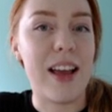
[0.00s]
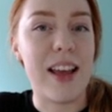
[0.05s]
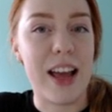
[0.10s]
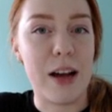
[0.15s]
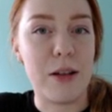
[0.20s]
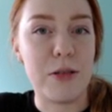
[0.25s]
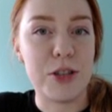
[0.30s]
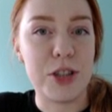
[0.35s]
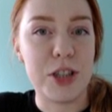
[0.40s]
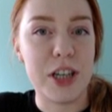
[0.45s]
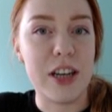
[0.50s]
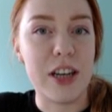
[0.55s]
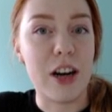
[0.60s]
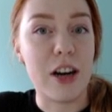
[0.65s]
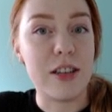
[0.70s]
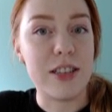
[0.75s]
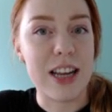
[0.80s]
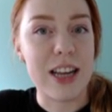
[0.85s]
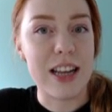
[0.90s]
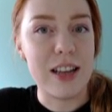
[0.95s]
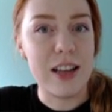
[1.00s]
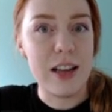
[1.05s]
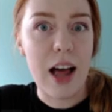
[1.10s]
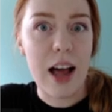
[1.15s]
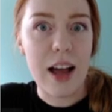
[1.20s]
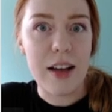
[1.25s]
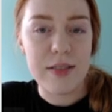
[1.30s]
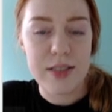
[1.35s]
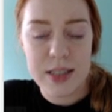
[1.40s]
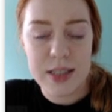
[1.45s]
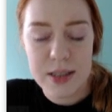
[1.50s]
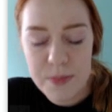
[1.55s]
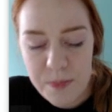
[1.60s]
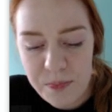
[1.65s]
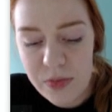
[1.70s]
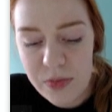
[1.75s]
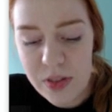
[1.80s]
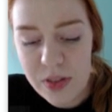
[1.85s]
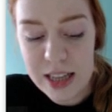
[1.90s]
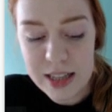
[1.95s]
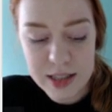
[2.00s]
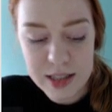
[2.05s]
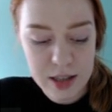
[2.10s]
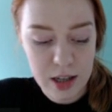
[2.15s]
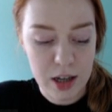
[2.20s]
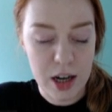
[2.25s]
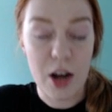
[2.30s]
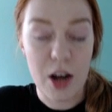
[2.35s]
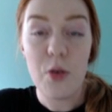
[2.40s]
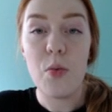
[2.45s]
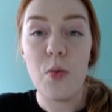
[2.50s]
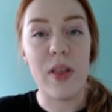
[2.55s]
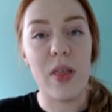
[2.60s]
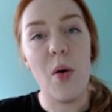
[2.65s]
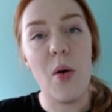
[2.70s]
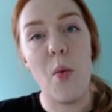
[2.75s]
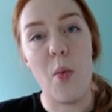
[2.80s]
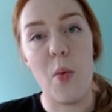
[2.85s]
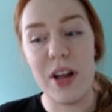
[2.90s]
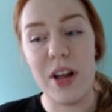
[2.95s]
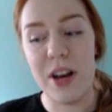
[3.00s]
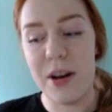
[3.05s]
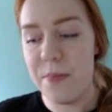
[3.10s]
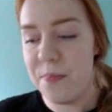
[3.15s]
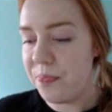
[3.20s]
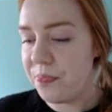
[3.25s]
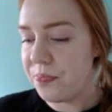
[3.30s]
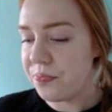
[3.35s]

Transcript: encounter in our daily lives. Let's start out with wood.